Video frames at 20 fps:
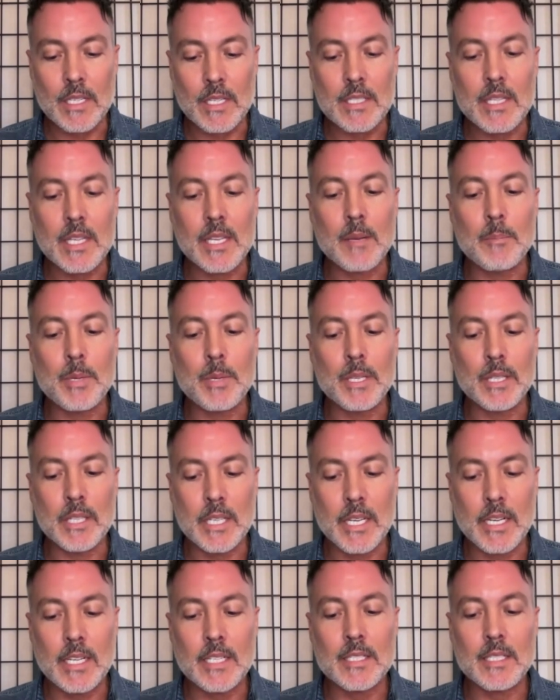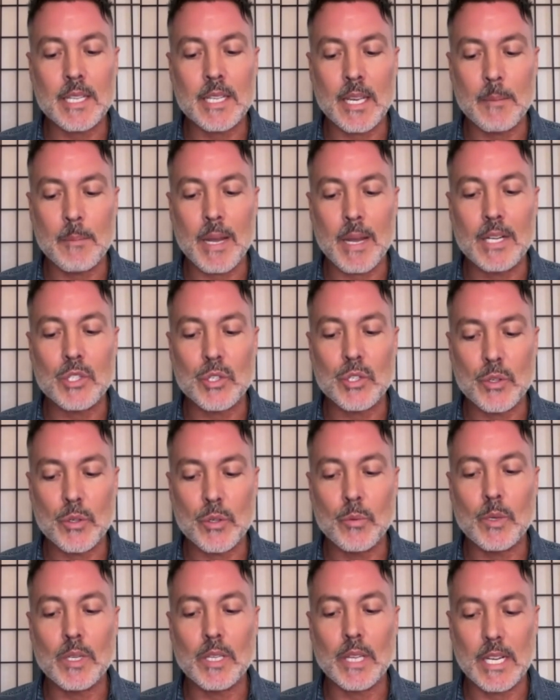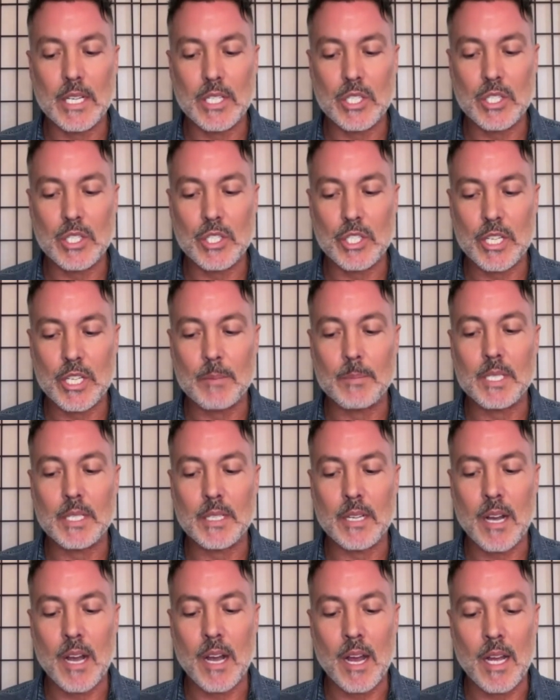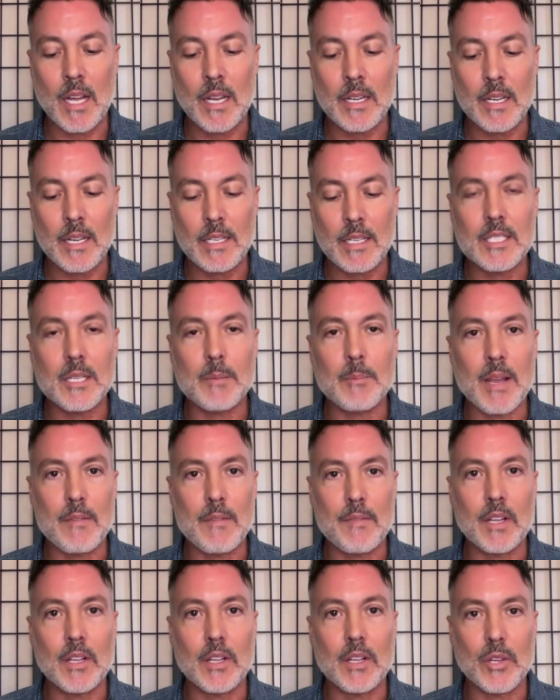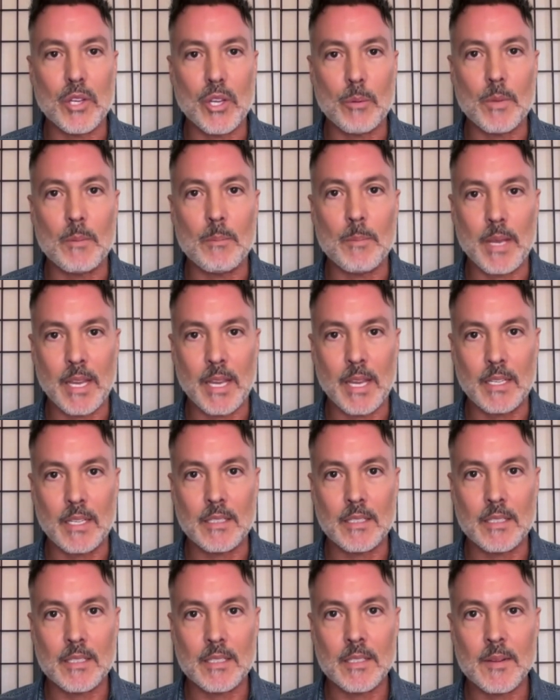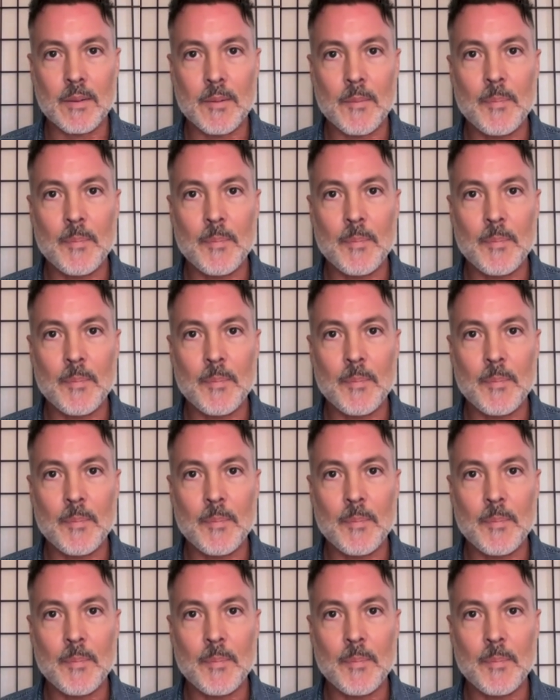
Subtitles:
is the ability to see my true relationship to God and to my fellow human beings.